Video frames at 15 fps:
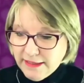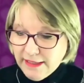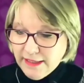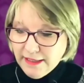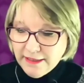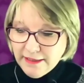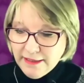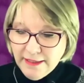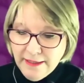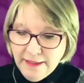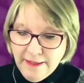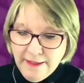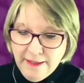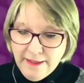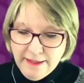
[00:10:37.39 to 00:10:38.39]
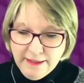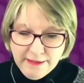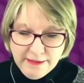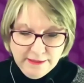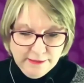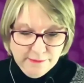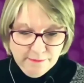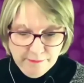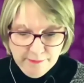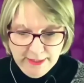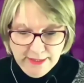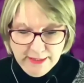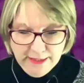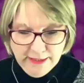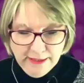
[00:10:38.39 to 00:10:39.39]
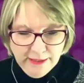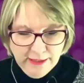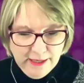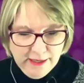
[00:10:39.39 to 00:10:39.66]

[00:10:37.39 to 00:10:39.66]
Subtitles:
And in May,